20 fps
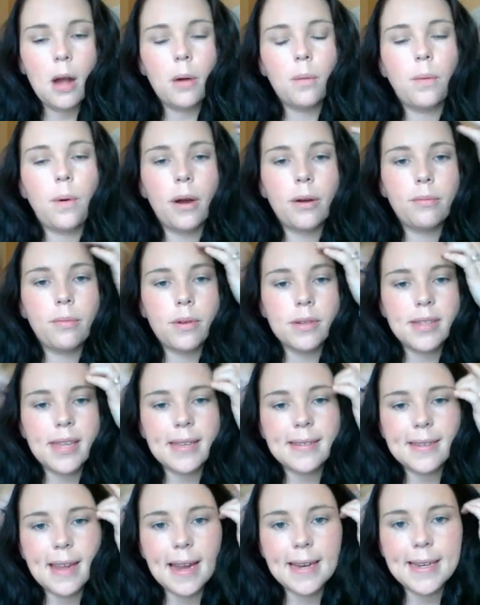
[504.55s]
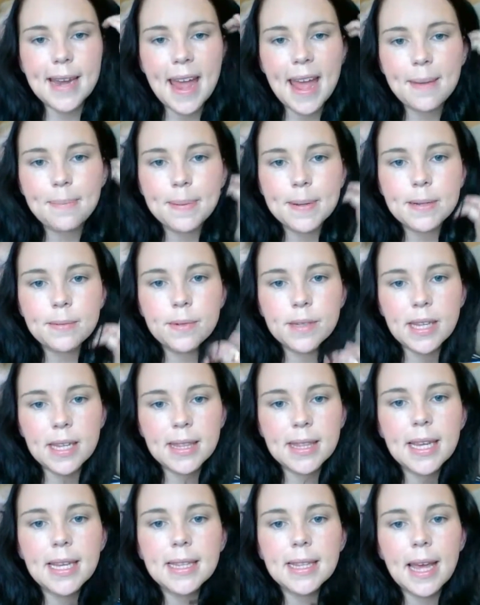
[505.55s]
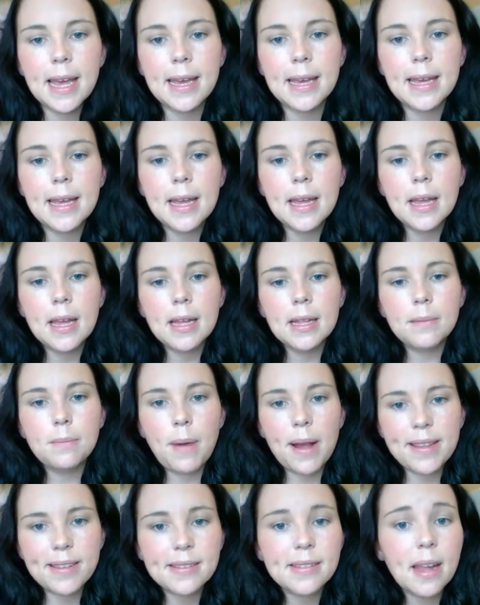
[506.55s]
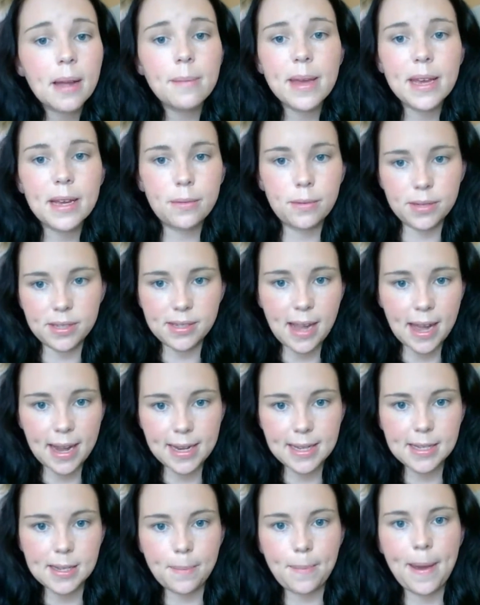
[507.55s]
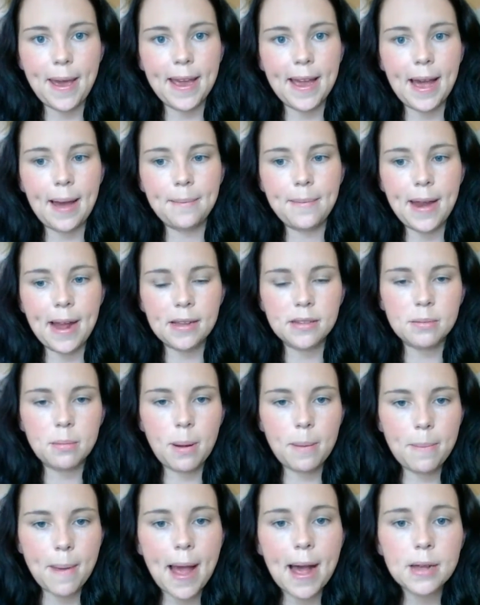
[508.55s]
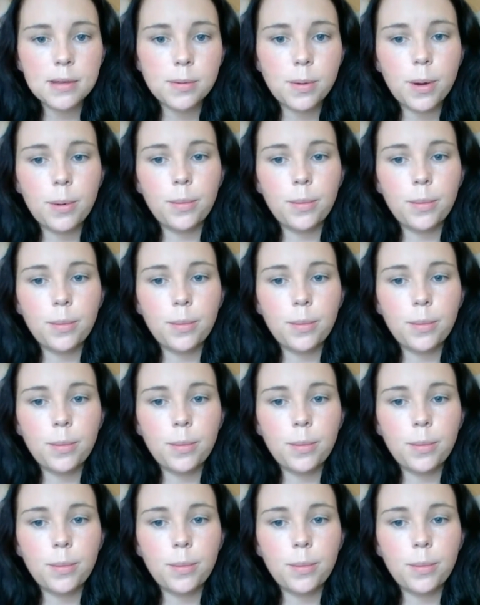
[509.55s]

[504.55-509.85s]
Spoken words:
What was starting to happen was, I think my stomach was starting to pack up now. So my bowels weren't